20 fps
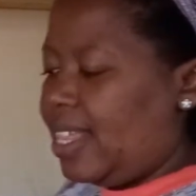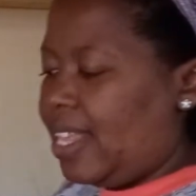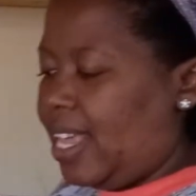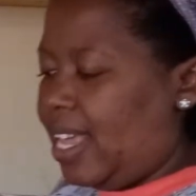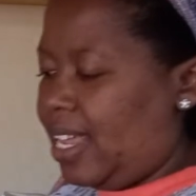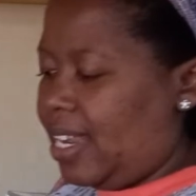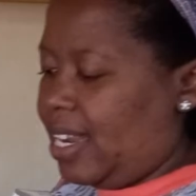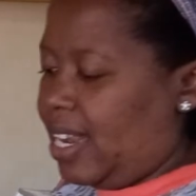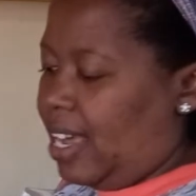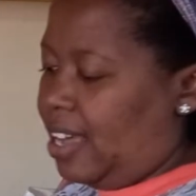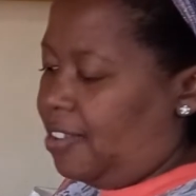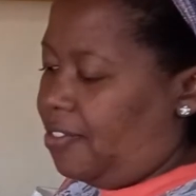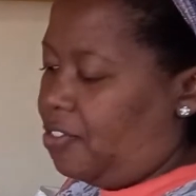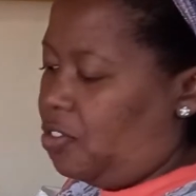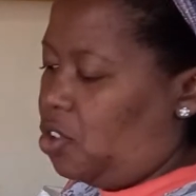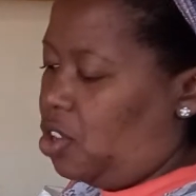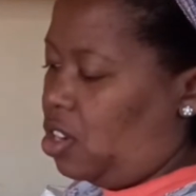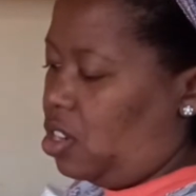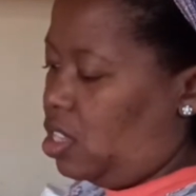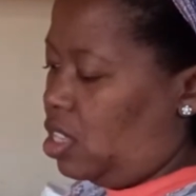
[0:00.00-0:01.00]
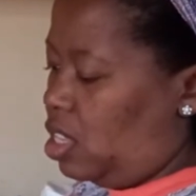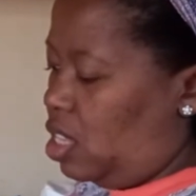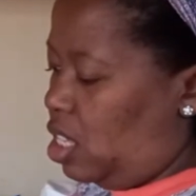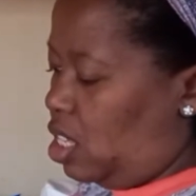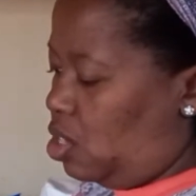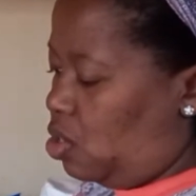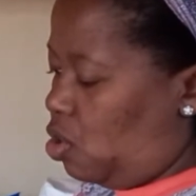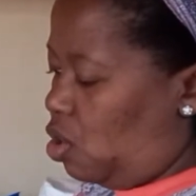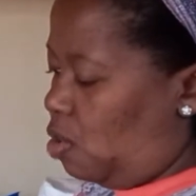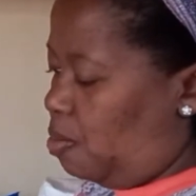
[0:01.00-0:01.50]
then I've got these
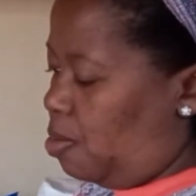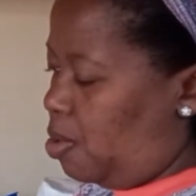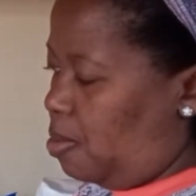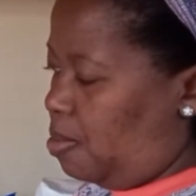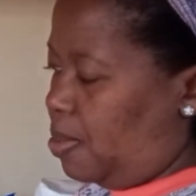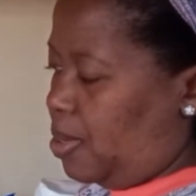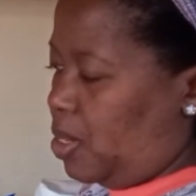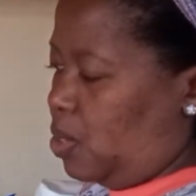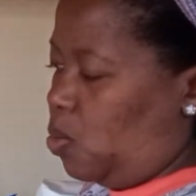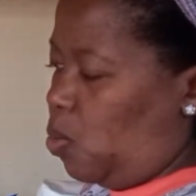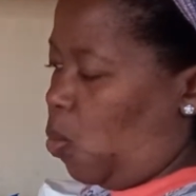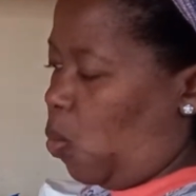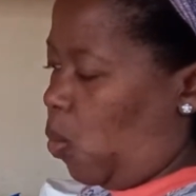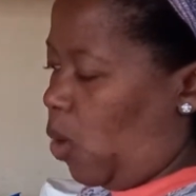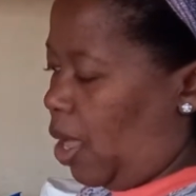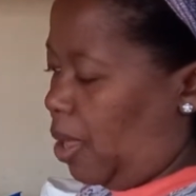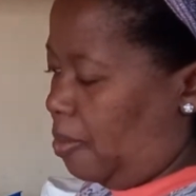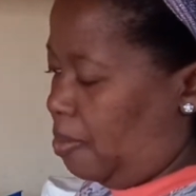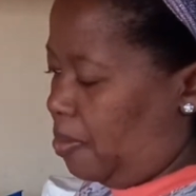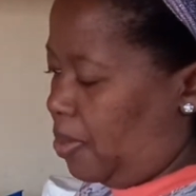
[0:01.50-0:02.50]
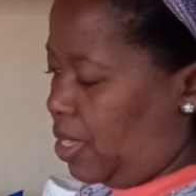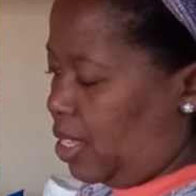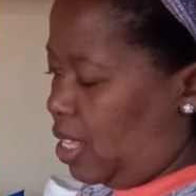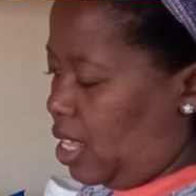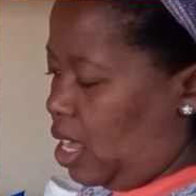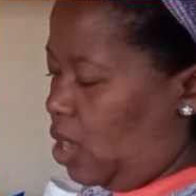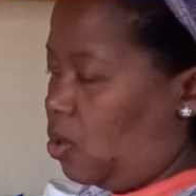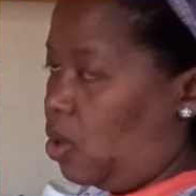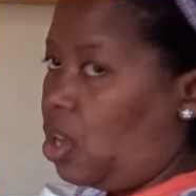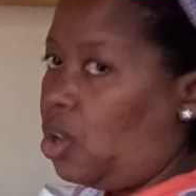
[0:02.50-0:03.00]
all-purpose wipes.
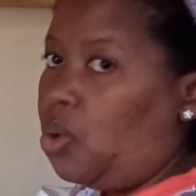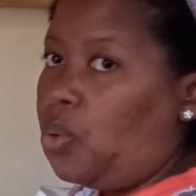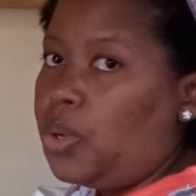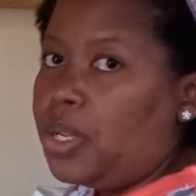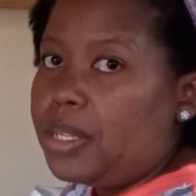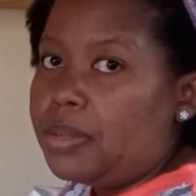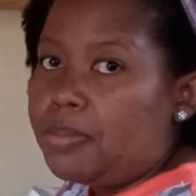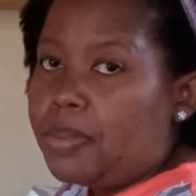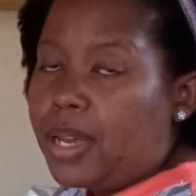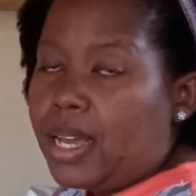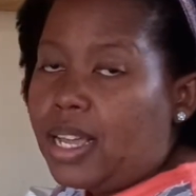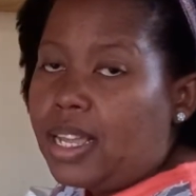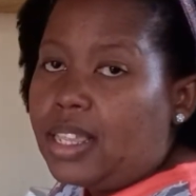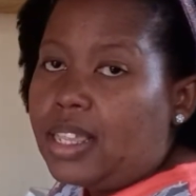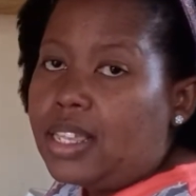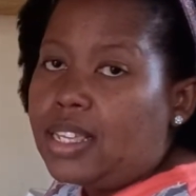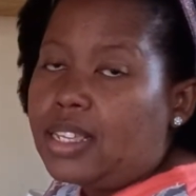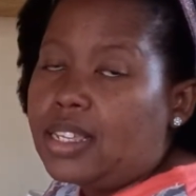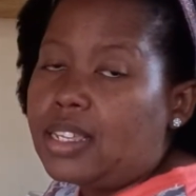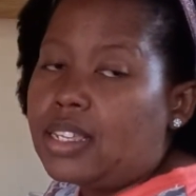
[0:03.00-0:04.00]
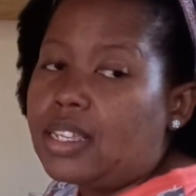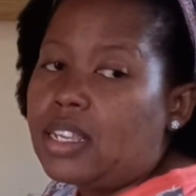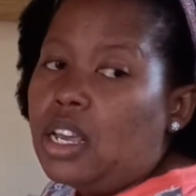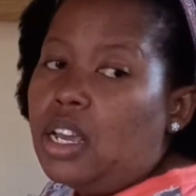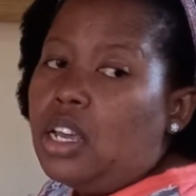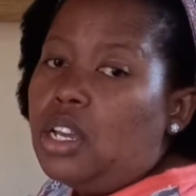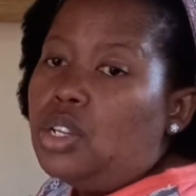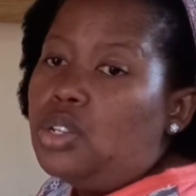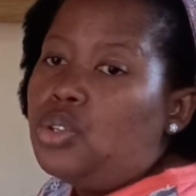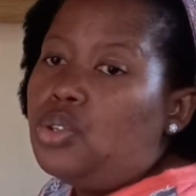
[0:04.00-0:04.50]
Now I always buy this
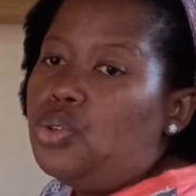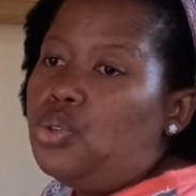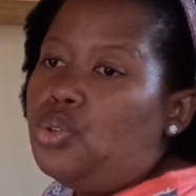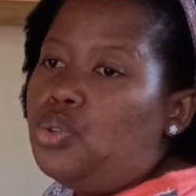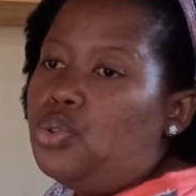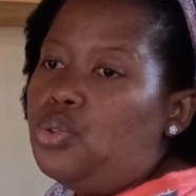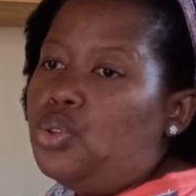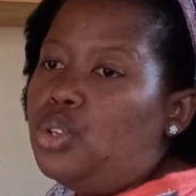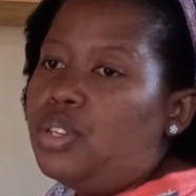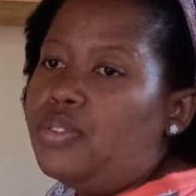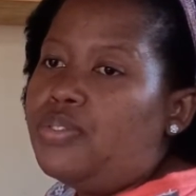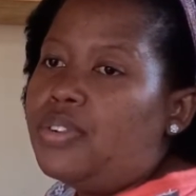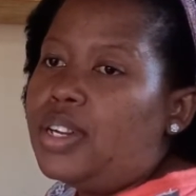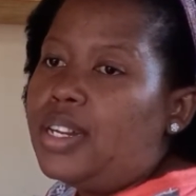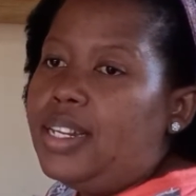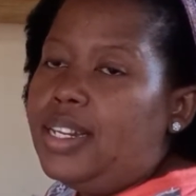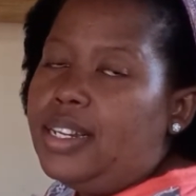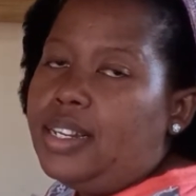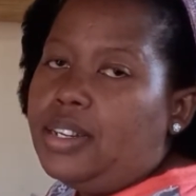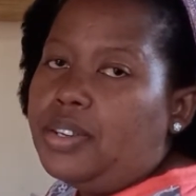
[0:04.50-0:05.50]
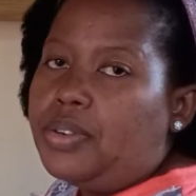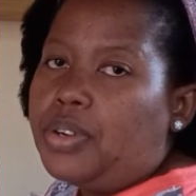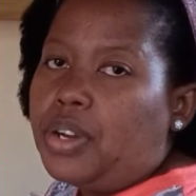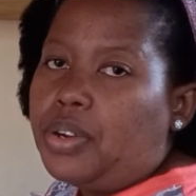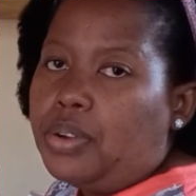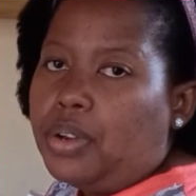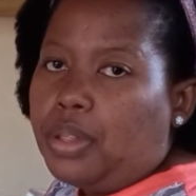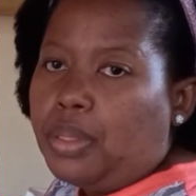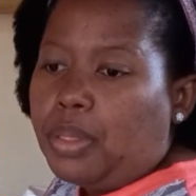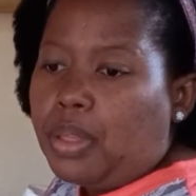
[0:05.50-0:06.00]
to use for cleaning around
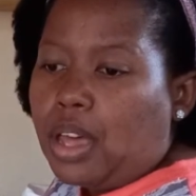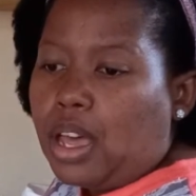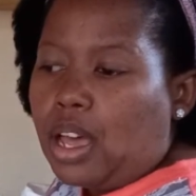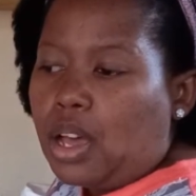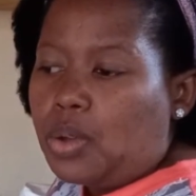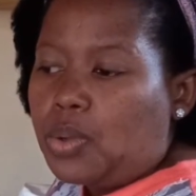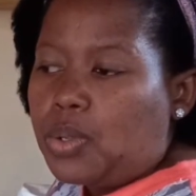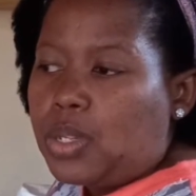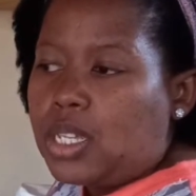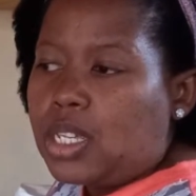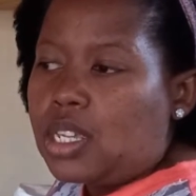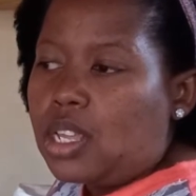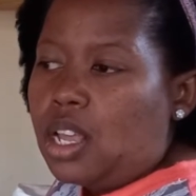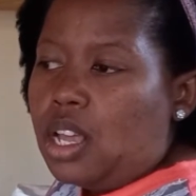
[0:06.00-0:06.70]
in the house.